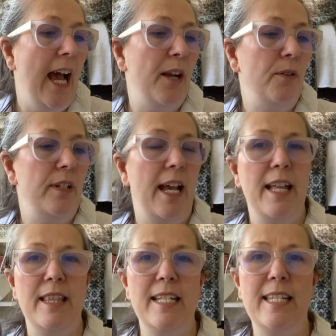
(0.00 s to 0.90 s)
And
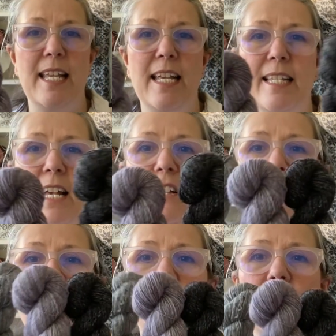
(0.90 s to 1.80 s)
this is a
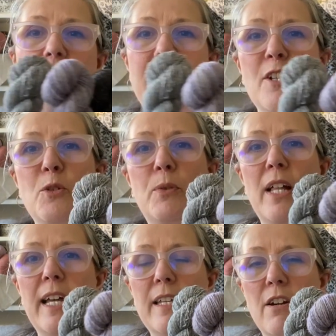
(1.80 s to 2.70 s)
lovely single
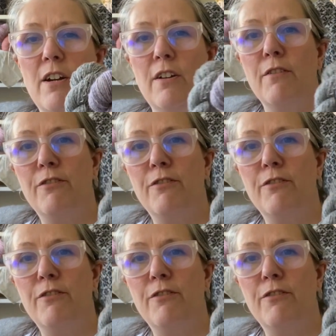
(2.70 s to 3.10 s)
ply yarn